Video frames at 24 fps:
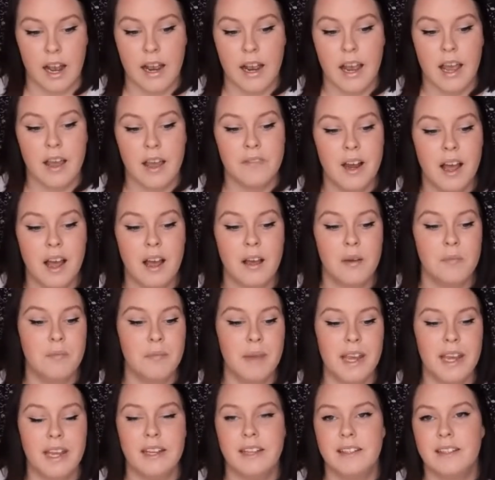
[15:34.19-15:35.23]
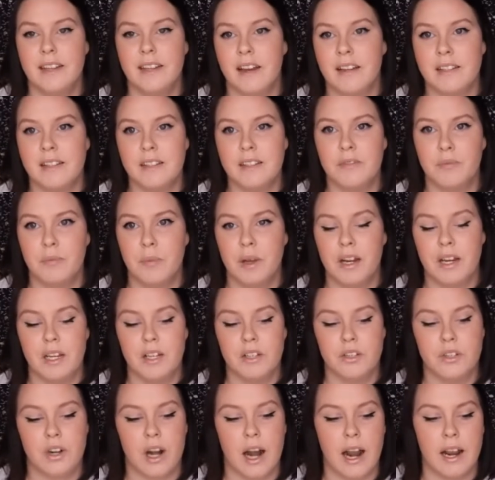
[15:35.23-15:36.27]
I have not made tons of
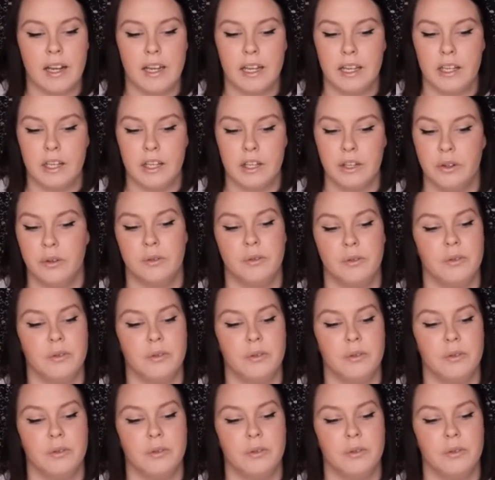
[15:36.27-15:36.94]
money dragging you.